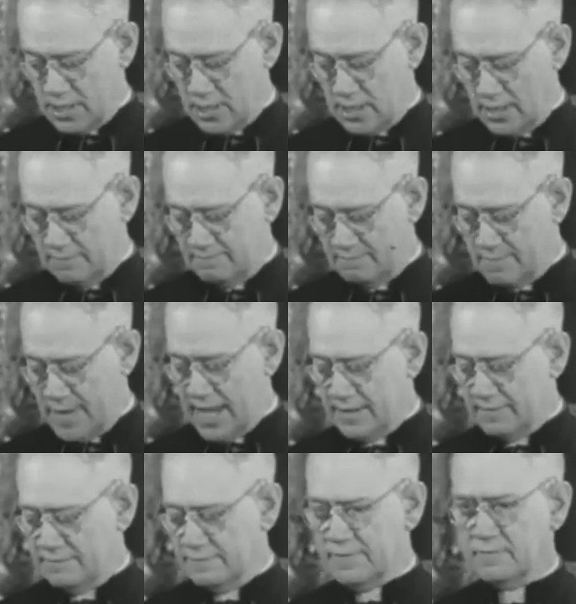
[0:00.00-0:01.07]
of
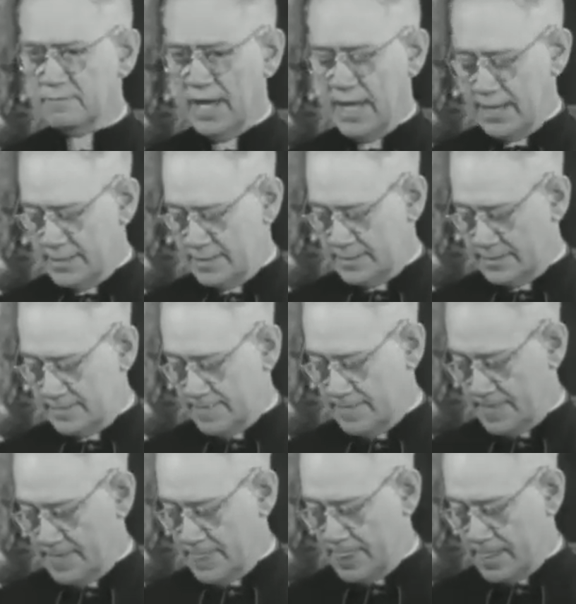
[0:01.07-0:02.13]
man for man,
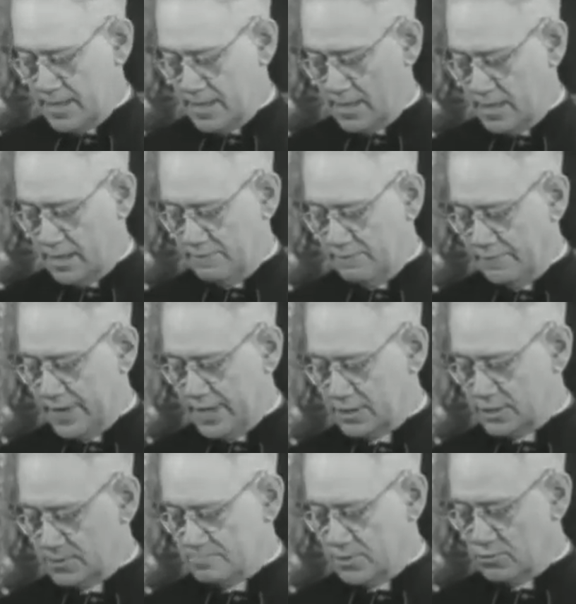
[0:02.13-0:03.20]

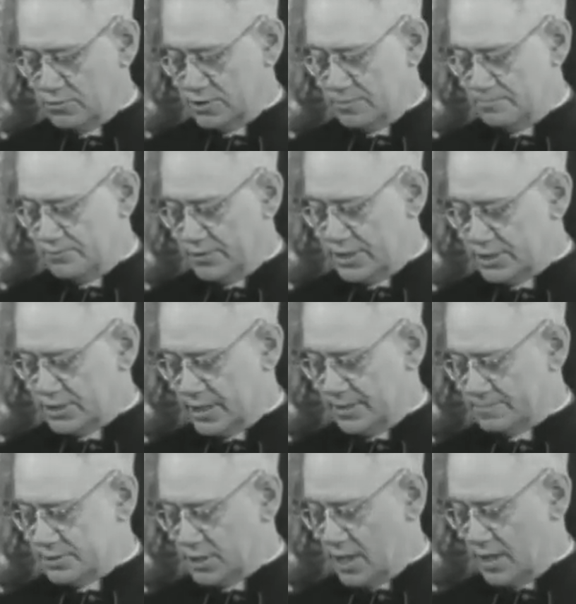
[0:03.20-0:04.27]
offends both the
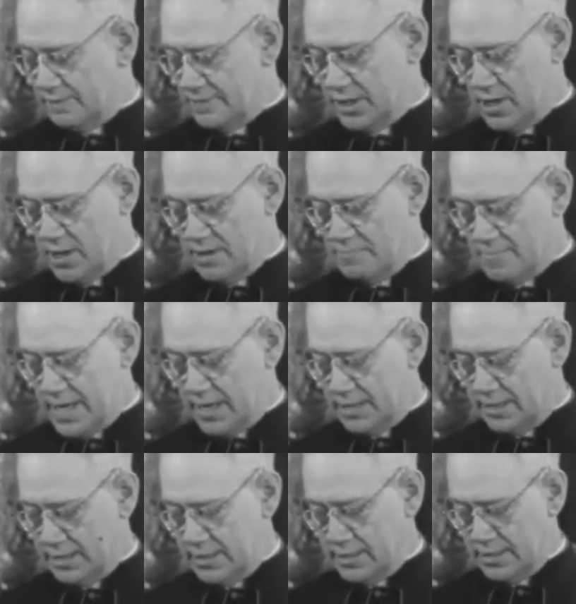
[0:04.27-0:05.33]
precepts of the
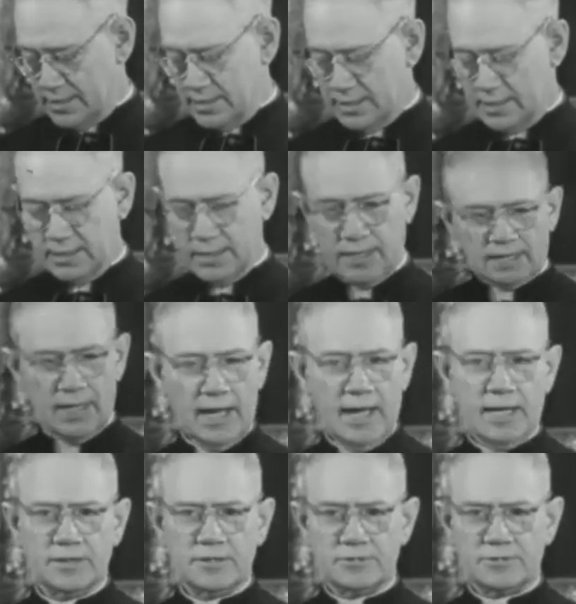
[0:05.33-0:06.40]
Almighty
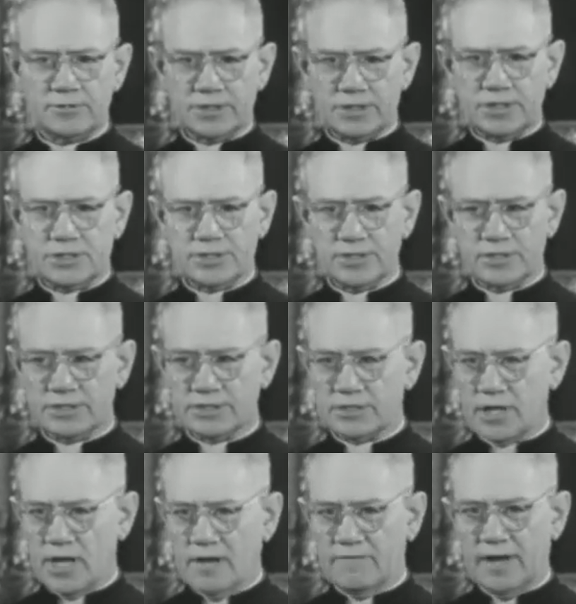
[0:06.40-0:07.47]
and the traditions
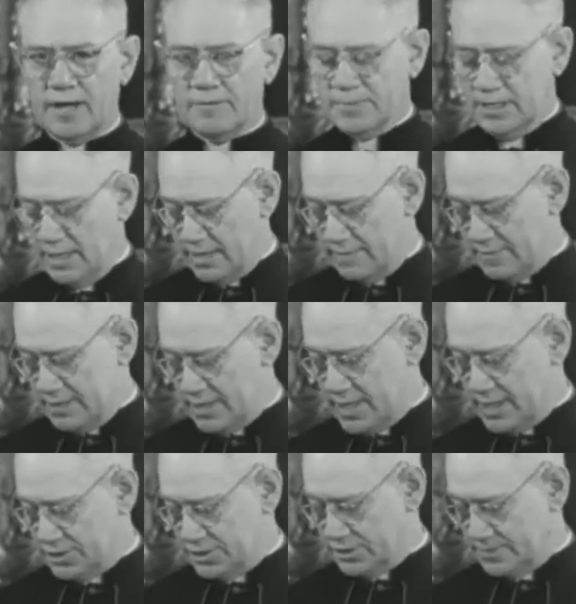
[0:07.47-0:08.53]
of our beloved
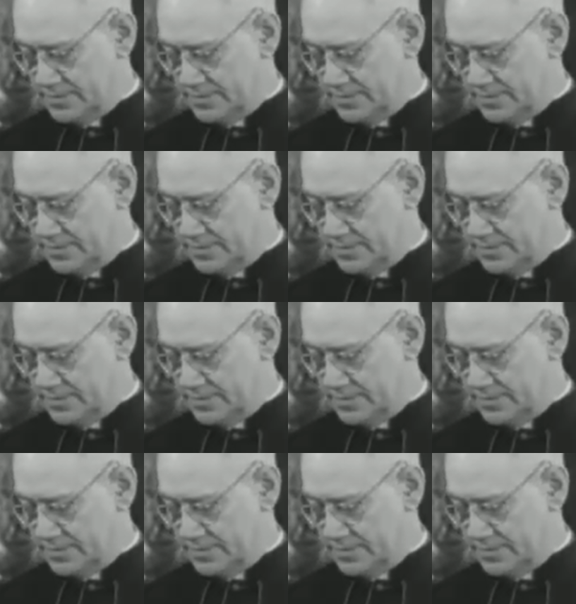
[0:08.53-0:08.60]
nation.